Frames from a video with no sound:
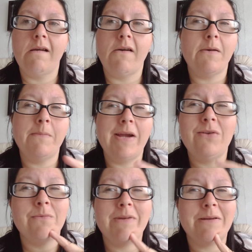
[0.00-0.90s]
I may
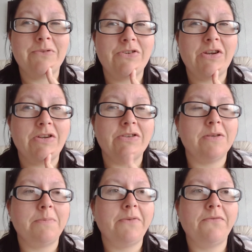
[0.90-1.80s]
not be able to show you, because
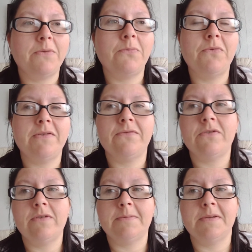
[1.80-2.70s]
it'll be for the boys for
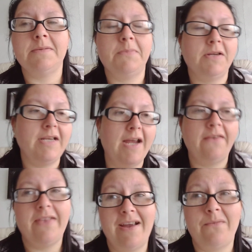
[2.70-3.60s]
Christmas, but yeah,
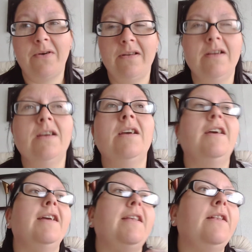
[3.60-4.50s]
that one.
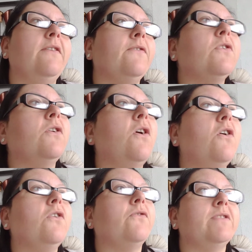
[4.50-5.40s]
And then I've got
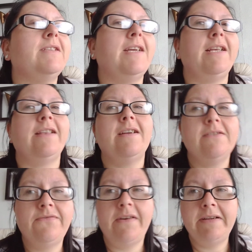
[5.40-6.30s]
hog receipt.
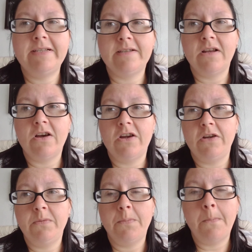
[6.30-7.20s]
That's very
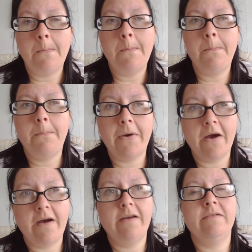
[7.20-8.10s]
slow,
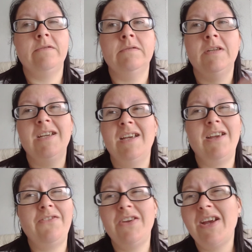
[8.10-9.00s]
but
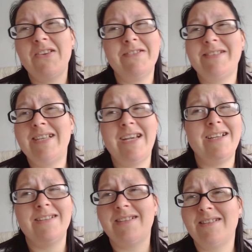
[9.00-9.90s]
if you get your
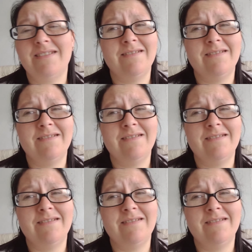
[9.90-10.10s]
receipts,